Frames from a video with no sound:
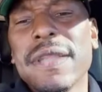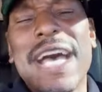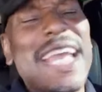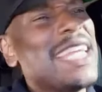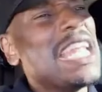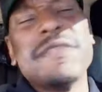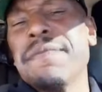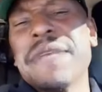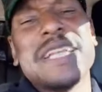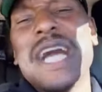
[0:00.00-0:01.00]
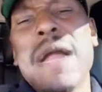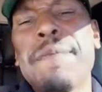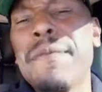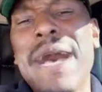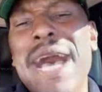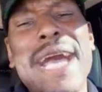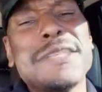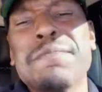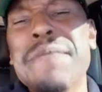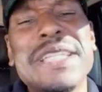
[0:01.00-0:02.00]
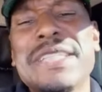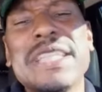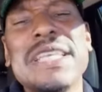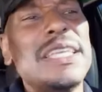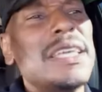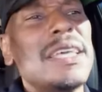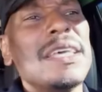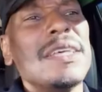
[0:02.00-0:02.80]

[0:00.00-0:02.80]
I ain't never been compromised mentally.